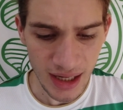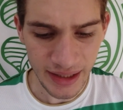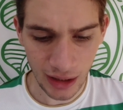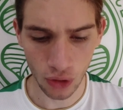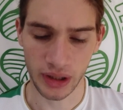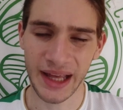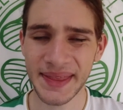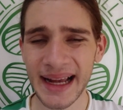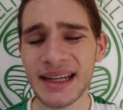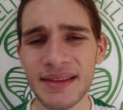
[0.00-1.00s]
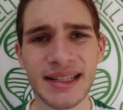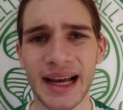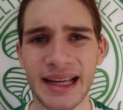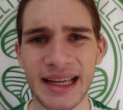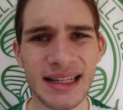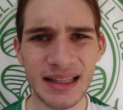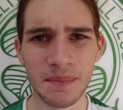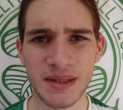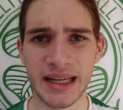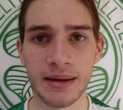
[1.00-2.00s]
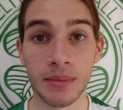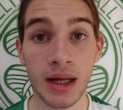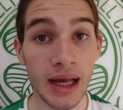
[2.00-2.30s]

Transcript: Now look, at the end of the day, it is up to him.